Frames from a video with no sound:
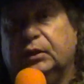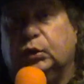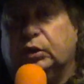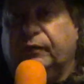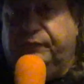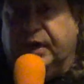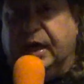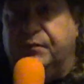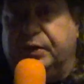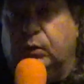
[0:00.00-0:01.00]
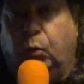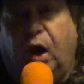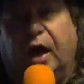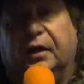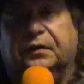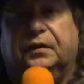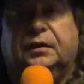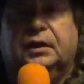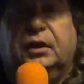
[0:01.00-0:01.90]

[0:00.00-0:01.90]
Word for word: to survive in the wild.